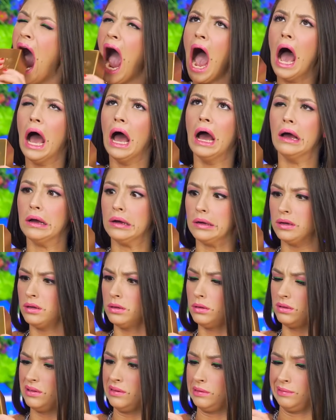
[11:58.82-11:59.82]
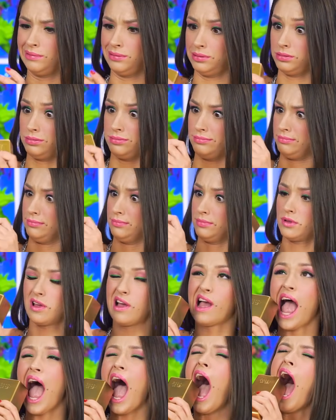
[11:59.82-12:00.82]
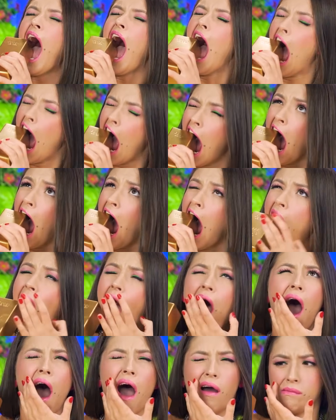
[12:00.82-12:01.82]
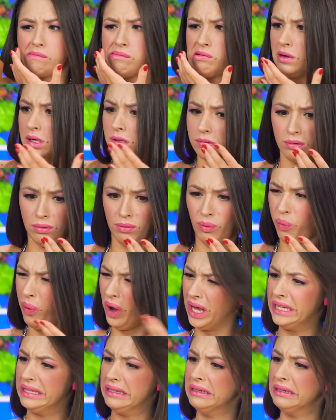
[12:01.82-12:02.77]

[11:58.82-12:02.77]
no, it's not edible. Unless you don't need a couple of your teeth.